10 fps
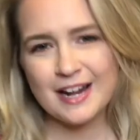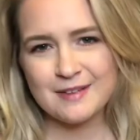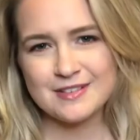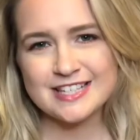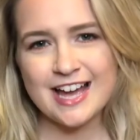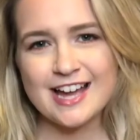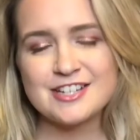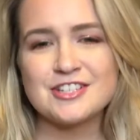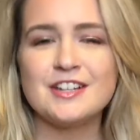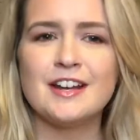is
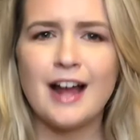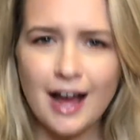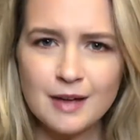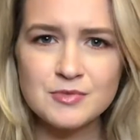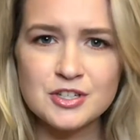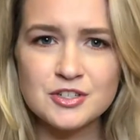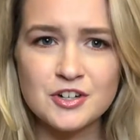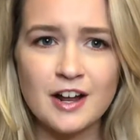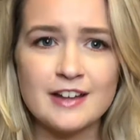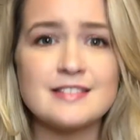Ashton, and I'm just
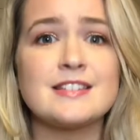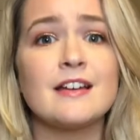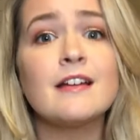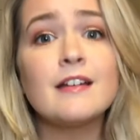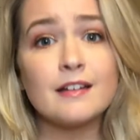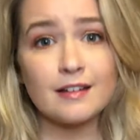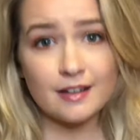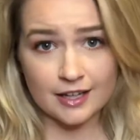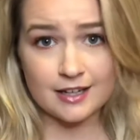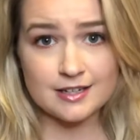trying to
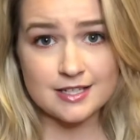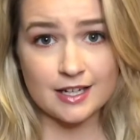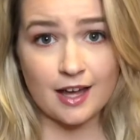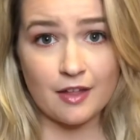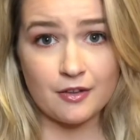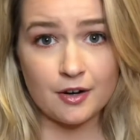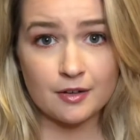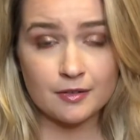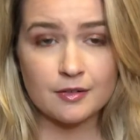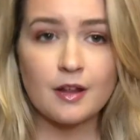get it together.
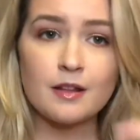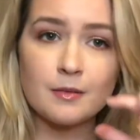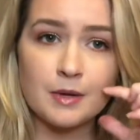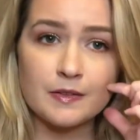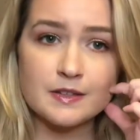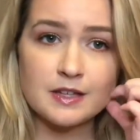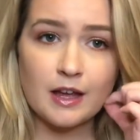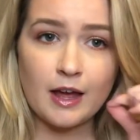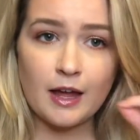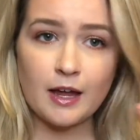Let me get this
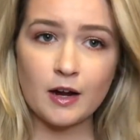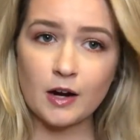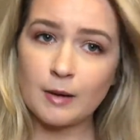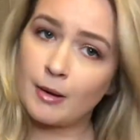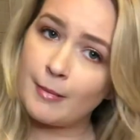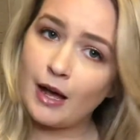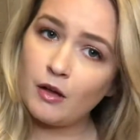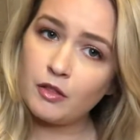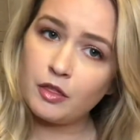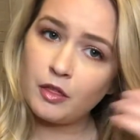hair out of my mouth,
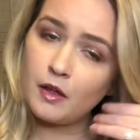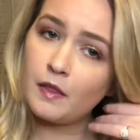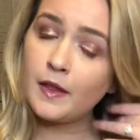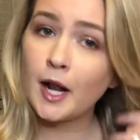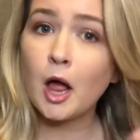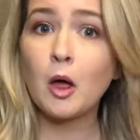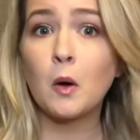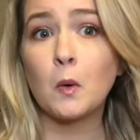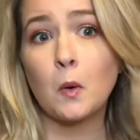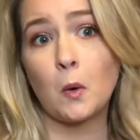and then I'll
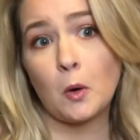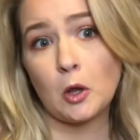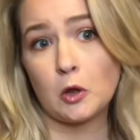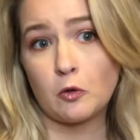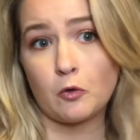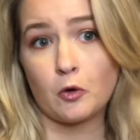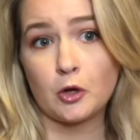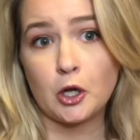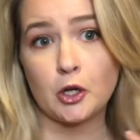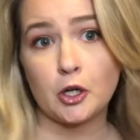really start to
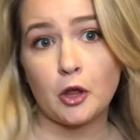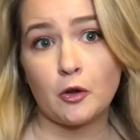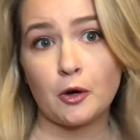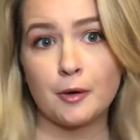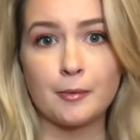get it together.